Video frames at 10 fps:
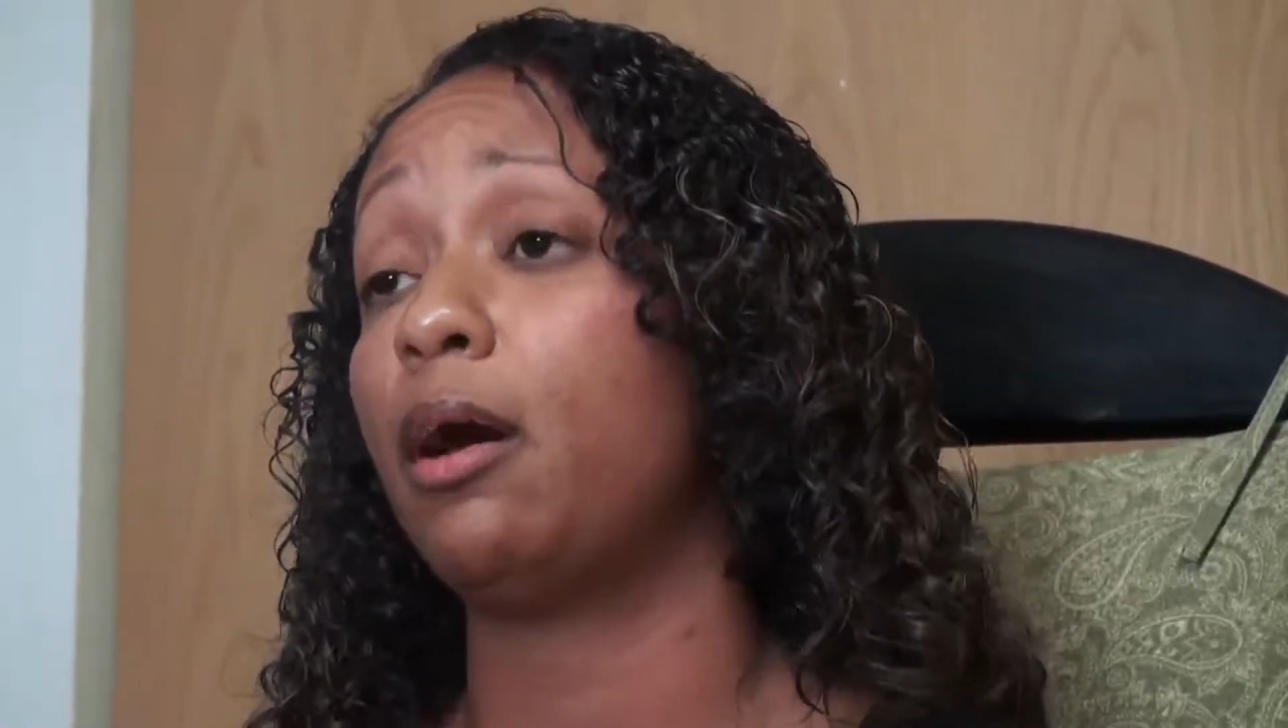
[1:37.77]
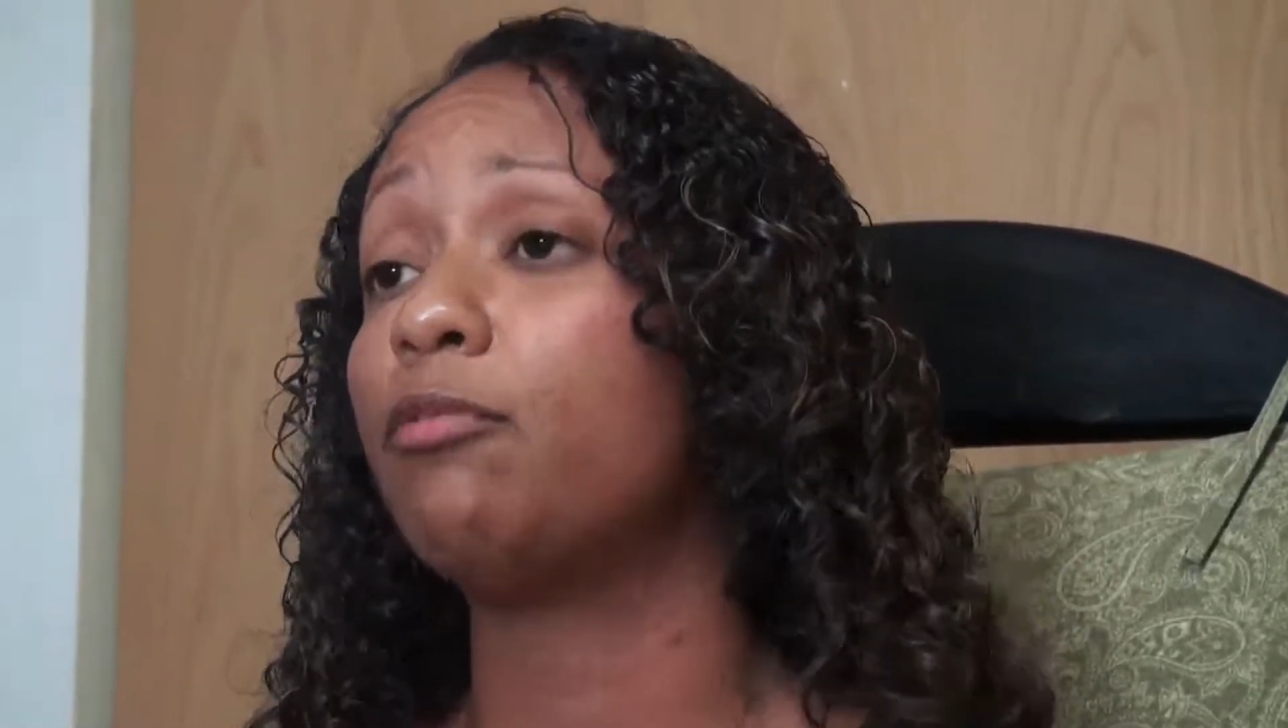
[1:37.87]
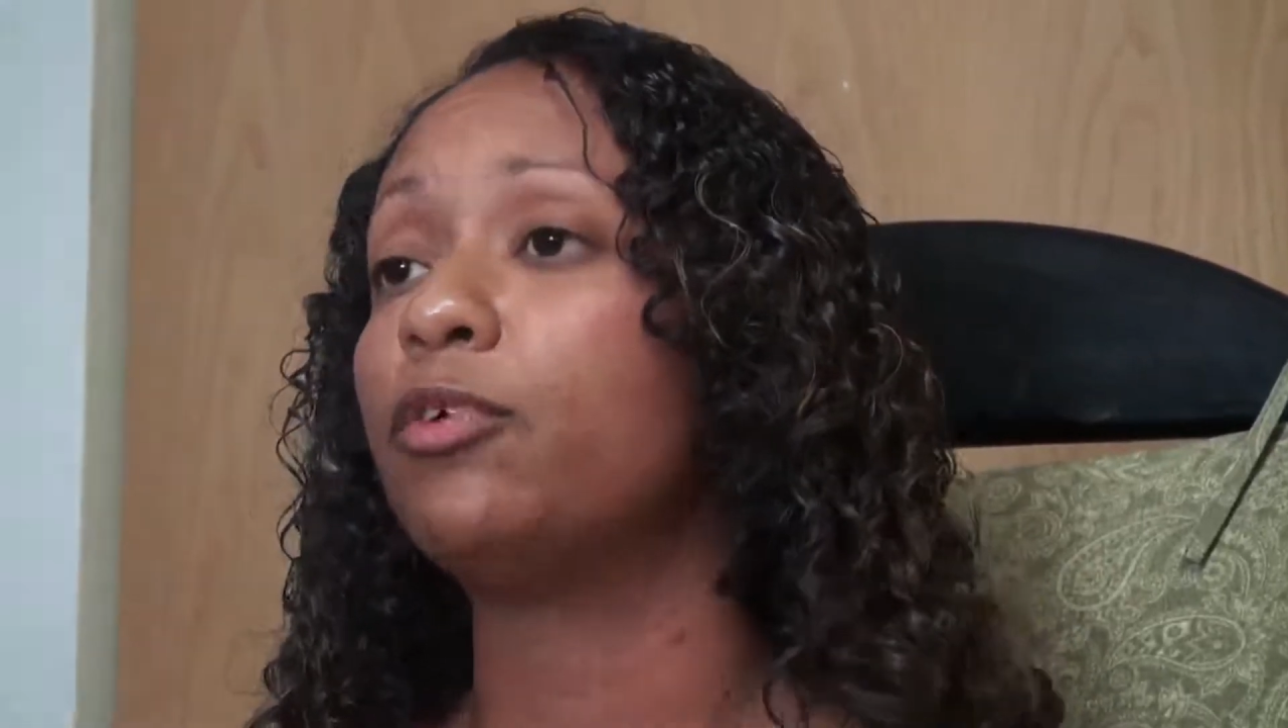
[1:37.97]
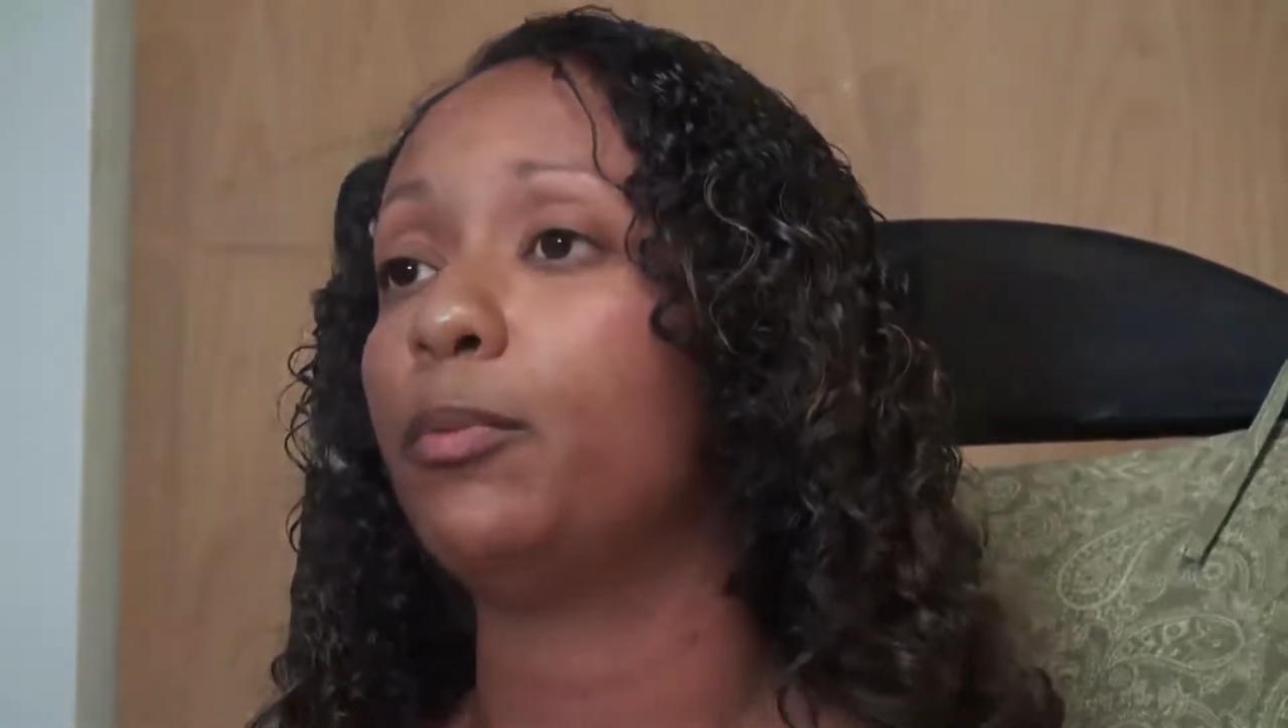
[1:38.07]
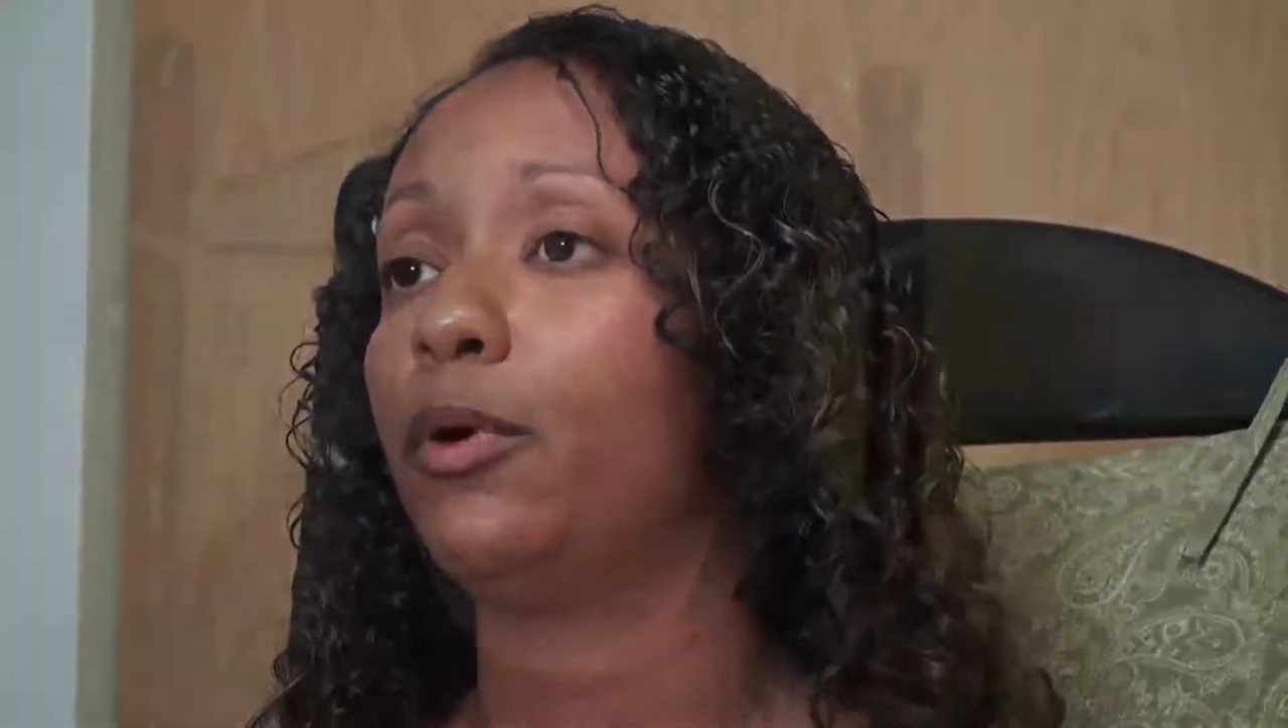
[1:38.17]

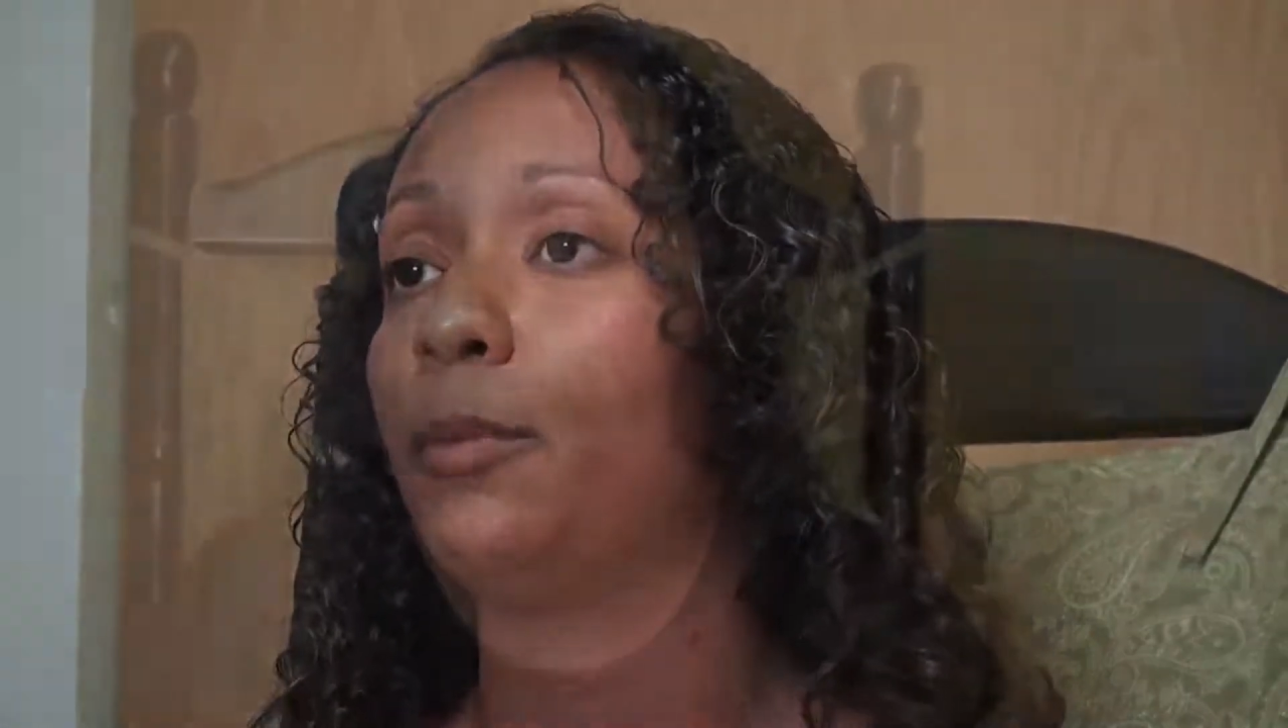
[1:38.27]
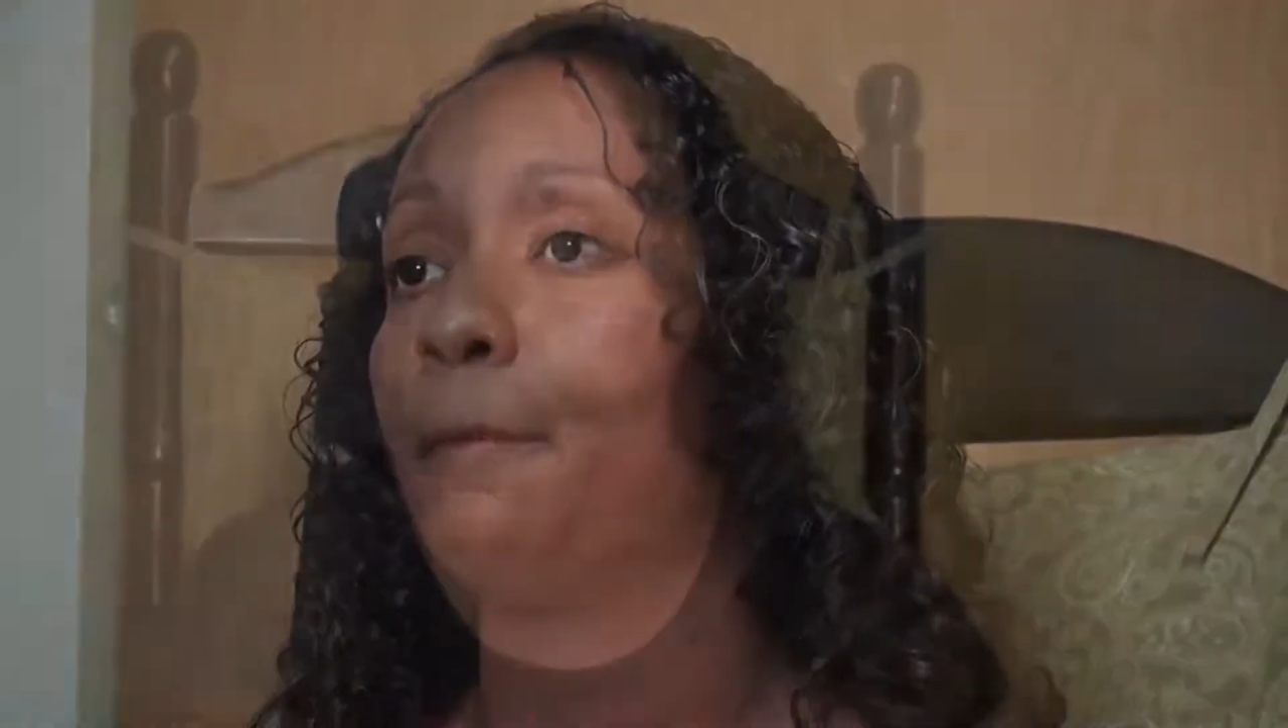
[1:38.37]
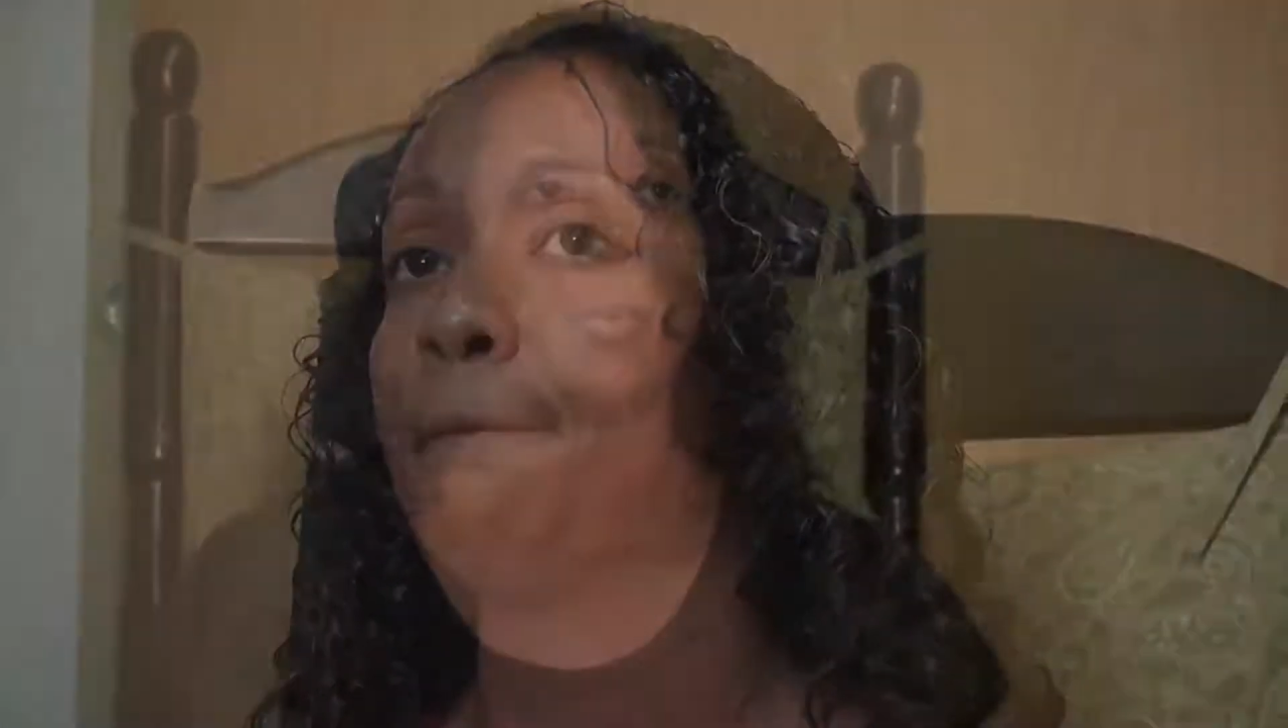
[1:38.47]
comfortable.